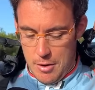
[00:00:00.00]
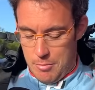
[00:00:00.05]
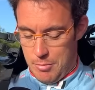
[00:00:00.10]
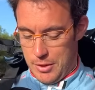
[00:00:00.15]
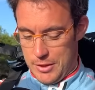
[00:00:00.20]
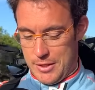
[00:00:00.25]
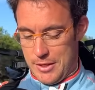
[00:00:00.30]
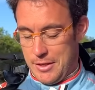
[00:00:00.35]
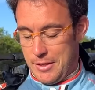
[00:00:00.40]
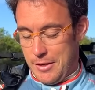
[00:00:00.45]

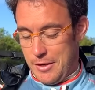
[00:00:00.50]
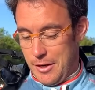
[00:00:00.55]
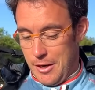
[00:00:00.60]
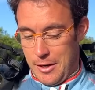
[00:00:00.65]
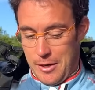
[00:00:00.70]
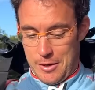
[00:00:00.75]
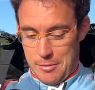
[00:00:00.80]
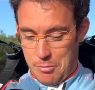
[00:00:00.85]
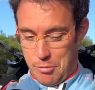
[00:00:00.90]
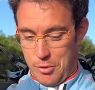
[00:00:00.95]
basically
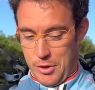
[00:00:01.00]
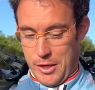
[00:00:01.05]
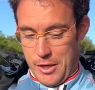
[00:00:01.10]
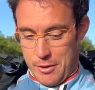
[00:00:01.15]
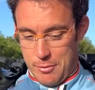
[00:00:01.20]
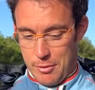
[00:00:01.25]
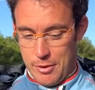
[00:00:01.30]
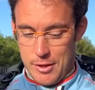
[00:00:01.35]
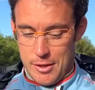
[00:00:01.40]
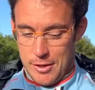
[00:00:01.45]
I
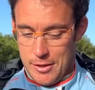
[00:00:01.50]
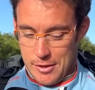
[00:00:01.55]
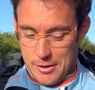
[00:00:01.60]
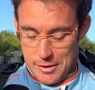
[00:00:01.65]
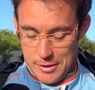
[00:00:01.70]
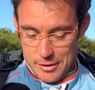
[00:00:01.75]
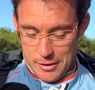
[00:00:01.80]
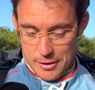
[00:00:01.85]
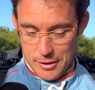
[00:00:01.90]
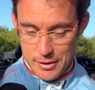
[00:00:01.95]
break when I
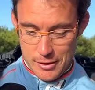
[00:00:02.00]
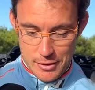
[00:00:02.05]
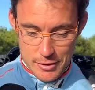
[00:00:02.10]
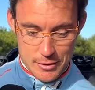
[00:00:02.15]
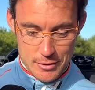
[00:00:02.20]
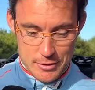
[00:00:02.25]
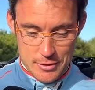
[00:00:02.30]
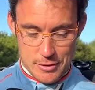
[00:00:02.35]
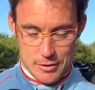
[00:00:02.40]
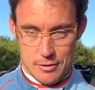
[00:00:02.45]

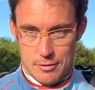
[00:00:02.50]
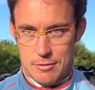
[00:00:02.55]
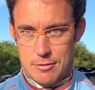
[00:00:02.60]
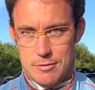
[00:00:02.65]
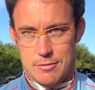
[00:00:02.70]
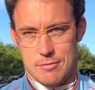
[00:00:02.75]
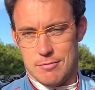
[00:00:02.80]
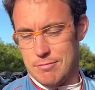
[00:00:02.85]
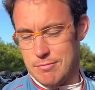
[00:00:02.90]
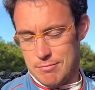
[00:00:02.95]
realized that
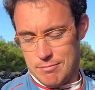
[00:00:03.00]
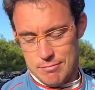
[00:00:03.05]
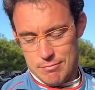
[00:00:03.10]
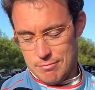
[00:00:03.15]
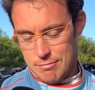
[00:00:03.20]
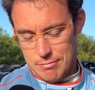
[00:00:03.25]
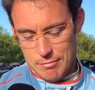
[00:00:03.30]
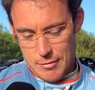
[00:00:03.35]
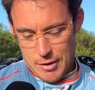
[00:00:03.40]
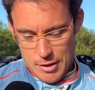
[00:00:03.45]

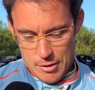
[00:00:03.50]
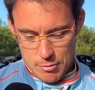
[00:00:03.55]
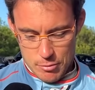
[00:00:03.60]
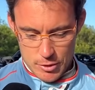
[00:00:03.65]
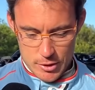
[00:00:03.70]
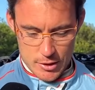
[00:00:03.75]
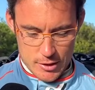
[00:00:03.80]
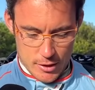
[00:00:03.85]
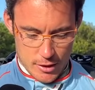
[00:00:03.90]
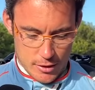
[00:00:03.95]

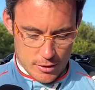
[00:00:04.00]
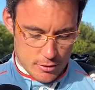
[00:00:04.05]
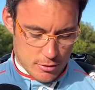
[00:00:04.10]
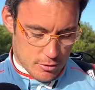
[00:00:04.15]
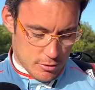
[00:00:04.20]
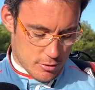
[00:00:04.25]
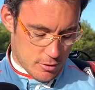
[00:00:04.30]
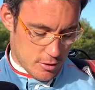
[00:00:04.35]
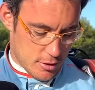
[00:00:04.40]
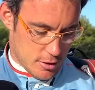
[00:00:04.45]
was a tight
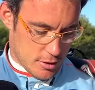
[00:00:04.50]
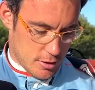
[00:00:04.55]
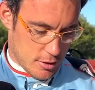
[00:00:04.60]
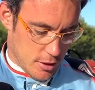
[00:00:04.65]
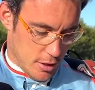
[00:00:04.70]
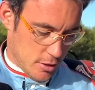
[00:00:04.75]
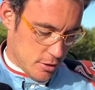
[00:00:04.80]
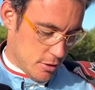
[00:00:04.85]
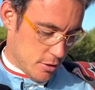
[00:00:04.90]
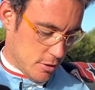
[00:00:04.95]
corner. I,
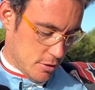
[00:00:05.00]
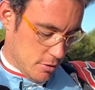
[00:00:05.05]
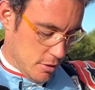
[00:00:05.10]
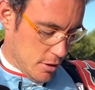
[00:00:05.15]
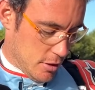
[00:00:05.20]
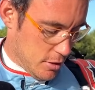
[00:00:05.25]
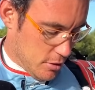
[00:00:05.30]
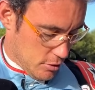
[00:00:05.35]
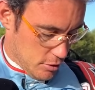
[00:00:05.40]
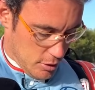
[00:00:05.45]
I
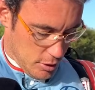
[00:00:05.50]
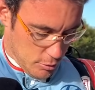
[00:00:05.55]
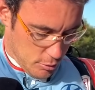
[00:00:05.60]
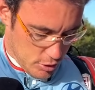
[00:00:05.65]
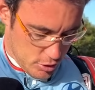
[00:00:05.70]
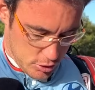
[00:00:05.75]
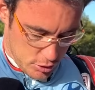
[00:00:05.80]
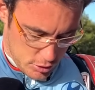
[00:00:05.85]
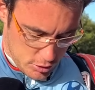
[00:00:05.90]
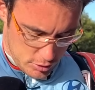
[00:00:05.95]
I don't know. I
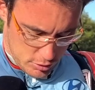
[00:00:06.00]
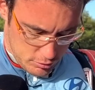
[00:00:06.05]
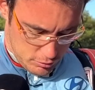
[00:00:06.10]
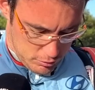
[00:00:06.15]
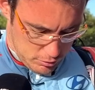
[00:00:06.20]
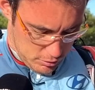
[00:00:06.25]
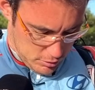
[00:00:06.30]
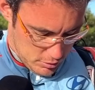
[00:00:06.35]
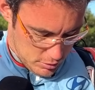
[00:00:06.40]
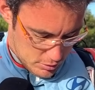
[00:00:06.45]
was just
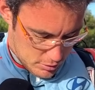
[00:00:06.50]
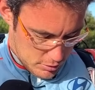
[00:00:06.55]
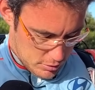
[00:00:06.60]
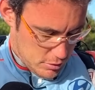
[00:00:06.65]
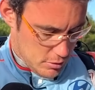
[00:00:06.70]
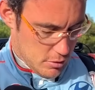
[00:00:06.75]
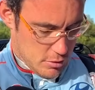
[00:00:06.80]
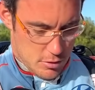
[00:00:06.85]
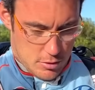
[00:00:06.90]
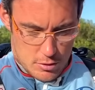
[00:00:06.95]

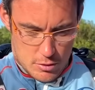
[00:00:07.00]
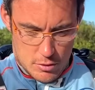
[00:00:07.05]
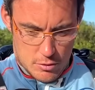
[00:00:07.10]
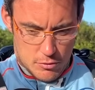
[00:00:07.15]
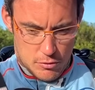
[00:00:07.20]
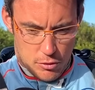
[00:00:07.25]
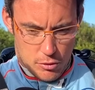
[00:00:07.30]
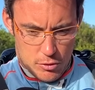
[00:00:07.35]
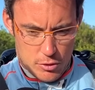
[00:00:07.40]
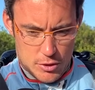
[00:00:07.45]

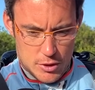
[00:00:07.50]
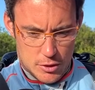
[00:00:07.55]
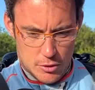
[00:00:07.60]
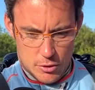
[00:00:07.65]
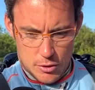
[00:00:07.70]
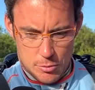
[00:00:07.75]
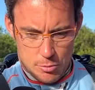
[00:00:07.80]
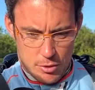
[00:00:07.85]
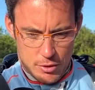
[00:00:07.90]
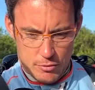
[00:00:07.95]
focusing
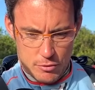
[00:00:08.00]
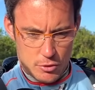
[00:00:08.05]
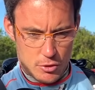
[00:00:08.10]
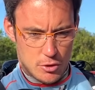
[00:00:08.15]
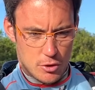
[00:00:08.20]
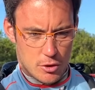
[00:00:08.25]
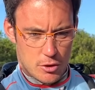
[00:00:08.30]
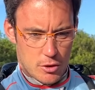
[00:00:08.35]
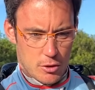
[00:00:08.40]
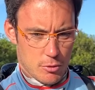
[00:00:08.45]
on the previous
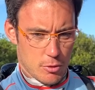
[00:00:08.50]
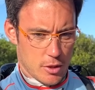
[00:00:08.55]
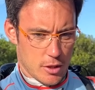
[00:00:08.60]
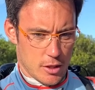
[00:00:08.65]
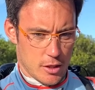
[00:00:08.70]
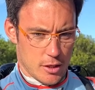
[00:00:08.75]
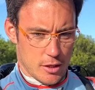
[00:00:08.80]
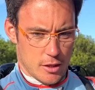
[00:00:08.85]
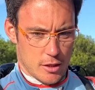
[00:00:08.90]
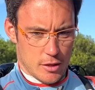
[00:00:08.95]
corner
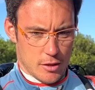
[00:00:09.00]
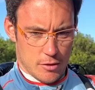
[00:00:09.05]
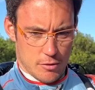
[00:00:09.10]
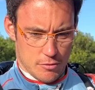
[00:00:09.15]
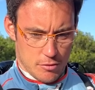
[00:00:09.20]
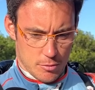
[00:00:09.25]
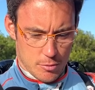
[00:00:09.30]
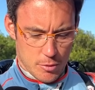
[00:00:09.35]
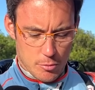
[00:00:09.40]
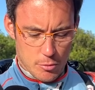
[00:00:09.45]
where
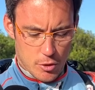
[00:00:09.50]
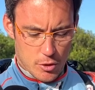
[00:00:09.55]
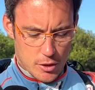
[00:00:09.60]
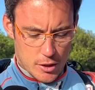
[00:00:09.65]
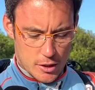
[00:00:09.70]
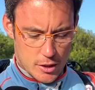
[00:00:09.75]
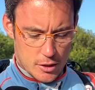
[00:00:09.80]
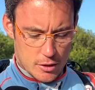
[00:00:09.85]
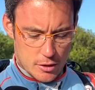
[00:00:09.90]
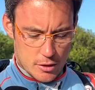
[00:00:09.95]
from the
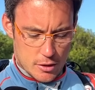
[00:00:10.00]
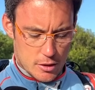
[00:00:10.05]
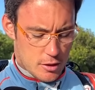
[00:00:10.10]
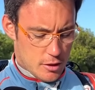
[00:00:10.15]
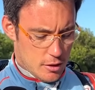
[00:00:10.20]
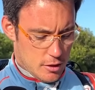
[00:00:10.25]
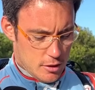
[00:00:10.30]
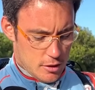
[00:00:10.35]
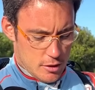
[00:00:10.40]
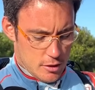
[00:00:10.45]
morning I
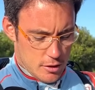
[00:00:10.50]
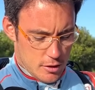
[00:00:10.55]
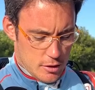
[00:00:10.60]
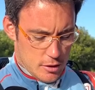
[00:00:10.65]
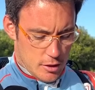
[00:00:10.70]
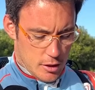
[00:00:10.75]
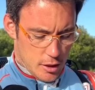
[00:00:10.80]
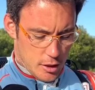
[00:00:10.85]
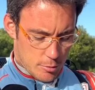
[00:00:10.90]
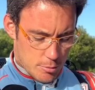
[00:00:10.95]

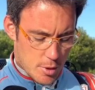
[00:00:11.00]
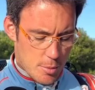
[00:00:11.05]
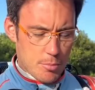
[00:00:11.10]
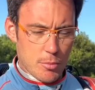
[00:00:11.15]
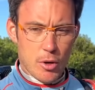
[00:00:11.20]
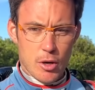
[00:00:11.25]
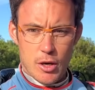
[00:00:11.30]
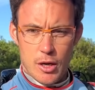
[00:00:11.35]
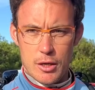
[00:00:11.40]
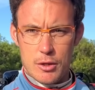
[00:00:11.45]
I
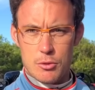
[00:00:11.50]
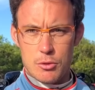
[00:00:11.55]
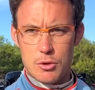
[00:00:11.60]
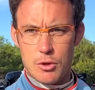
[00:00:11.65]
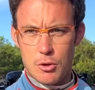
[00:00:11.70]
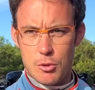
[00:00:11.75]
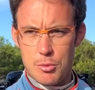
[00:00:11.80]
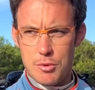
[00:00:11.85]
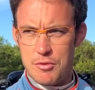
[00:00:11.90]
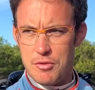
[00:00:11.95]
remember I could
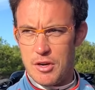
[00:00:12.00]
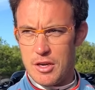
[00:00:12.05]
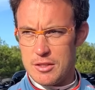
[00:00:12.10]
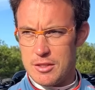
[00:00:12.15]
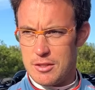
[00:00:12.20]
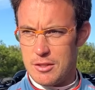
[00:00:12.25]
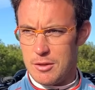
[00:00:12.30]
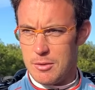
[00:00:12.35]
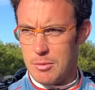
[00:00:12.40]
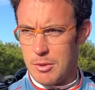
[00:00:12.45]
go a bit
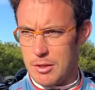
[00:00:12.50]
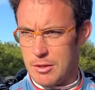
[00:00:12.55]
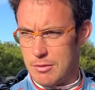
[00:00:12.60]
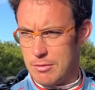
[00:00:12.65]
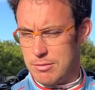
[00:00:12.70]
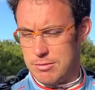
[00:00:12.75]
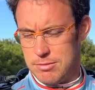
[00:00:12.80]
faster, but